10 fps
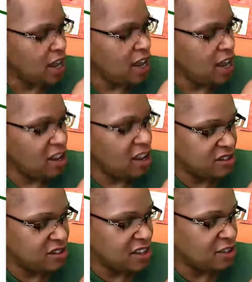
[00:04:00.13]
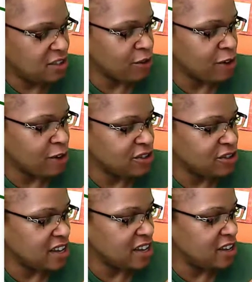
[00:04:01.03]
And you see the reference
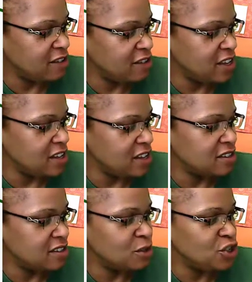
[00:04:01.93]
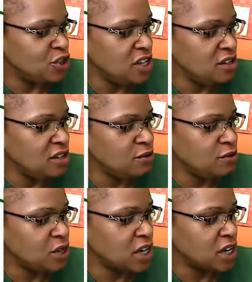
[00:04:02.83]
they give is the machine
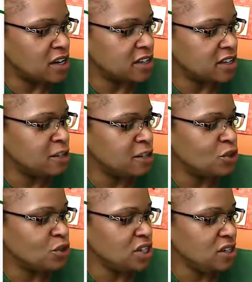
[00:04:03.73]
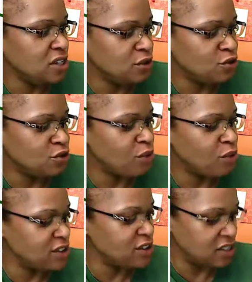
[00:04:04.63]
book, Simple Machines, Code
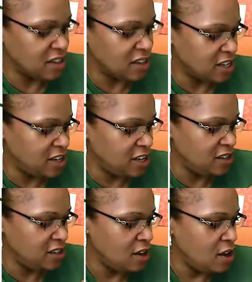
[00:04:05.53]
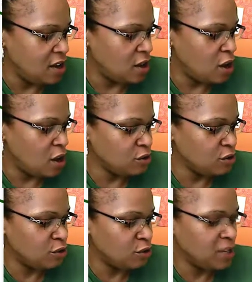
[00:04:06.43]
Projects and Activities.
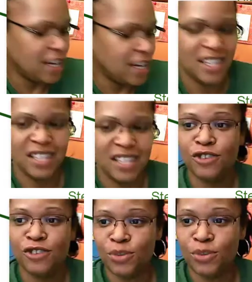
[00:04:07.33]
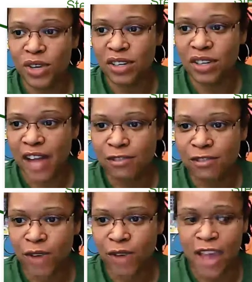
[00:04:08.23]
Also, play these 101
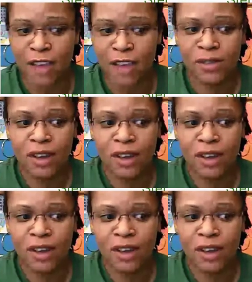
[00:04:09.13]
delightful games.